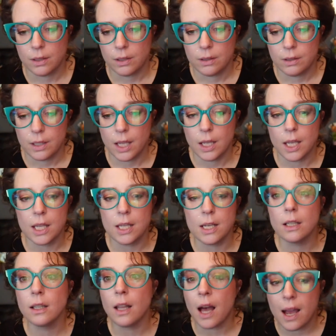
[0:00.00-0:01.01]
like in
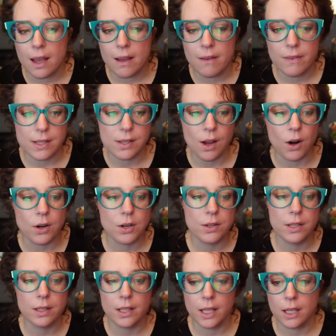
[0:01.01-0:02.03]
a live, it's harder
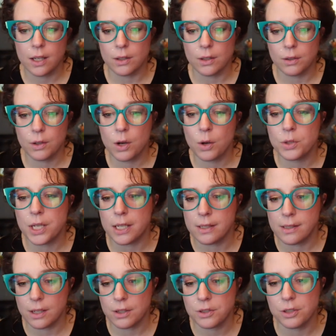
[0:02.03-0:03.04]
than like a coaching
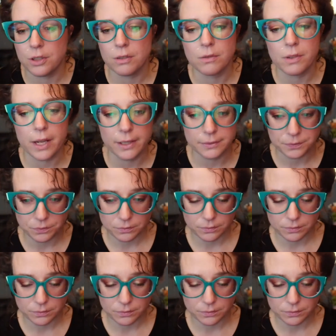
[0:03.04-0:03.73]
session, right?